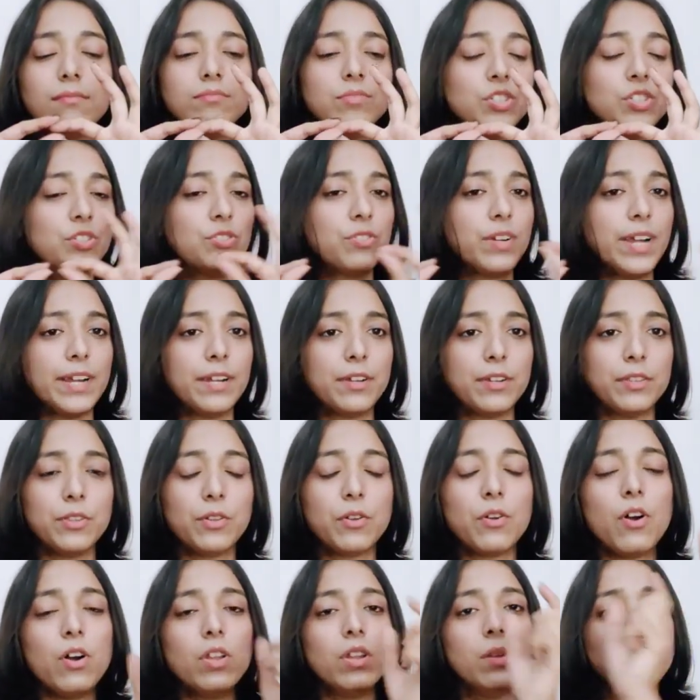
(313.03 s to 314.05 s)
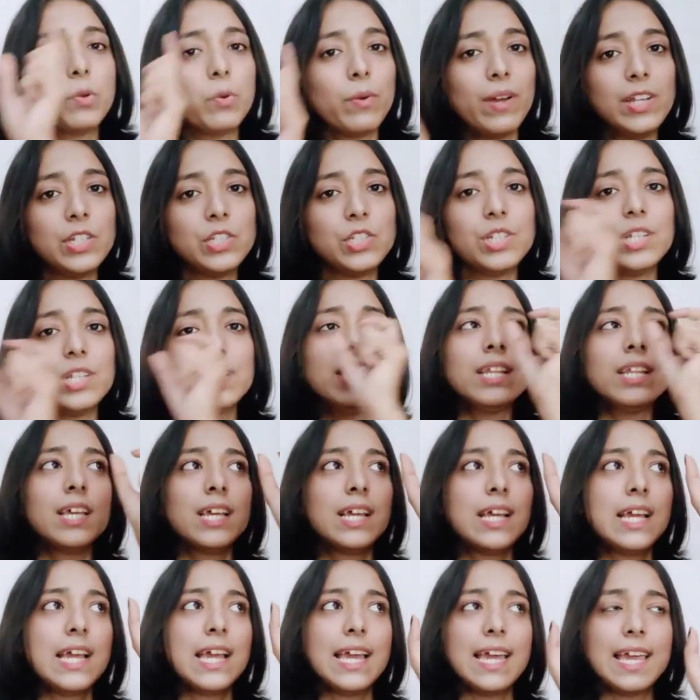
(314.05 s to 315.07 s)
just write in the column question,
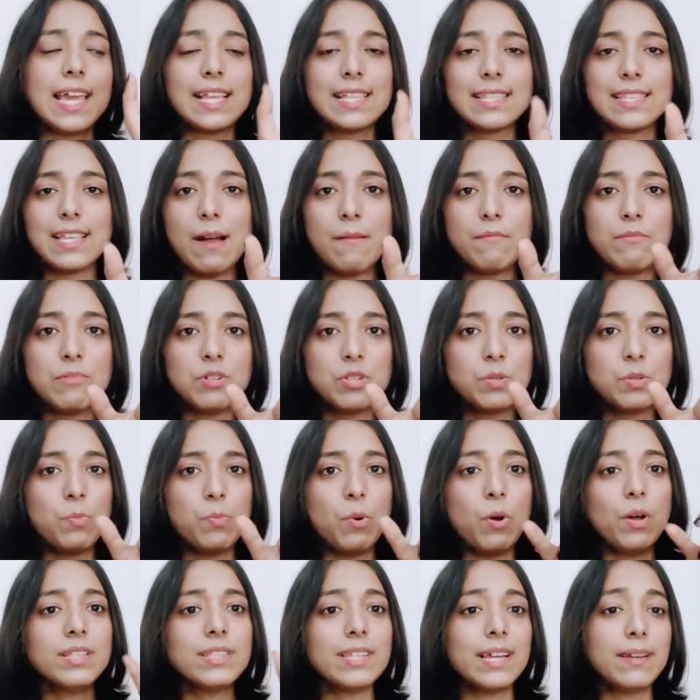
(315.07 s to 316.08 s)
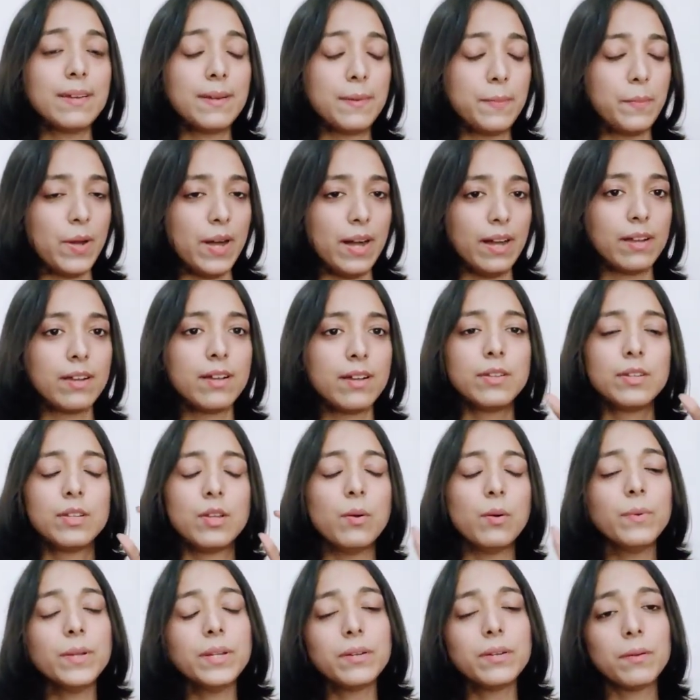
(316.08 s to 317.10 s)
exam response and remark.
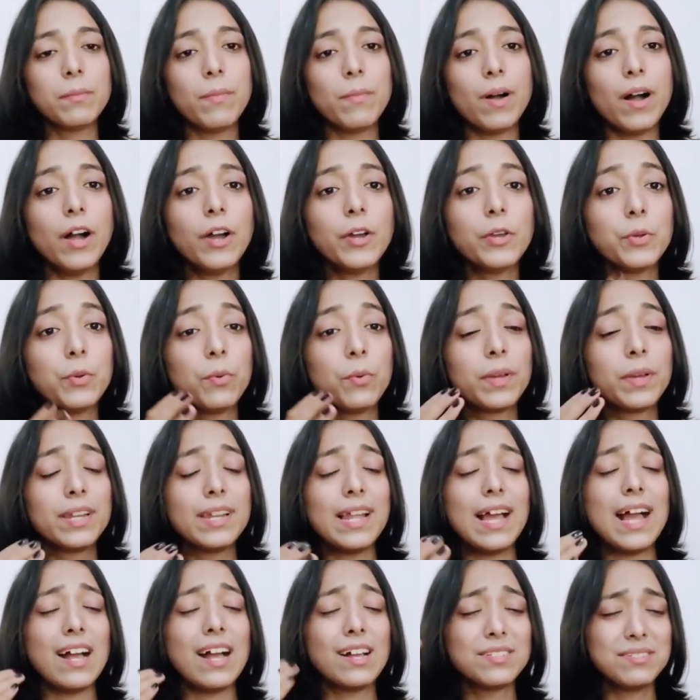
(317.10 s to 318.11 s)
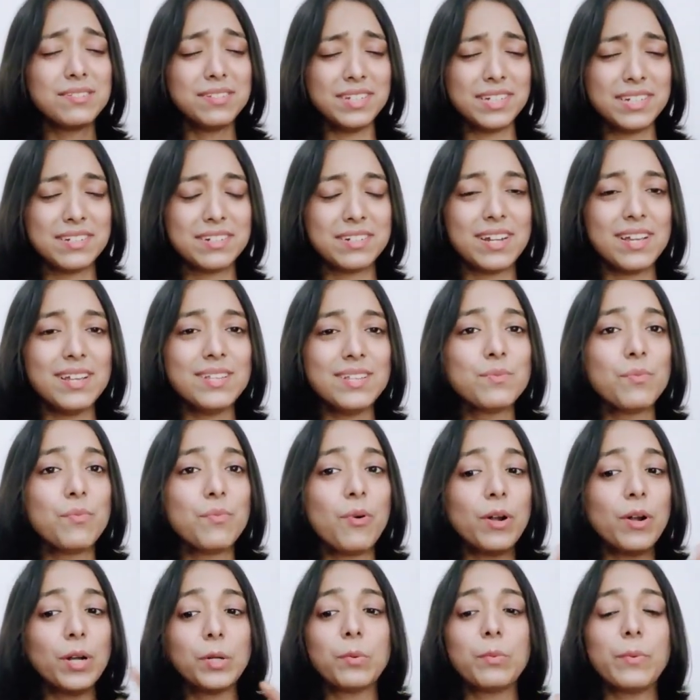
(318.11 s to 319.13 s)
Now in remark, you can actually address
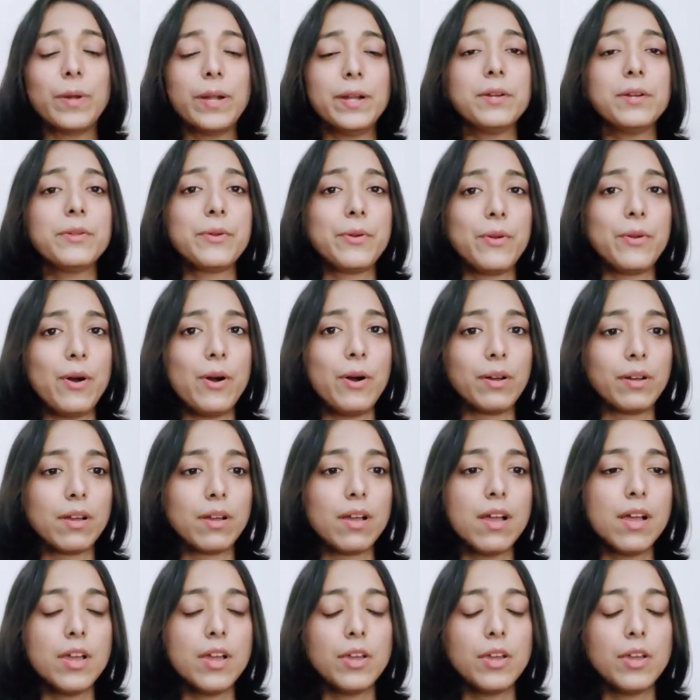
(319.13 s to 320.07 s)
what went wrong.